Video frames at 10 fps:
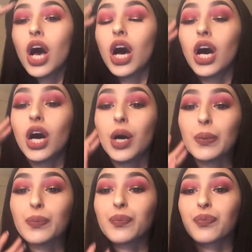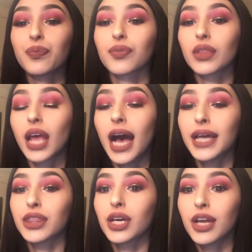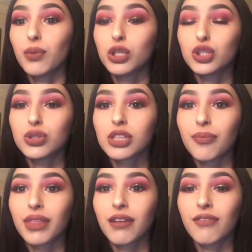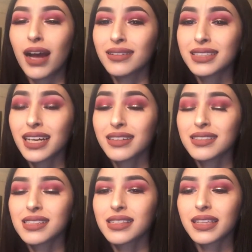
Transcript: I thought I would do something Valentine's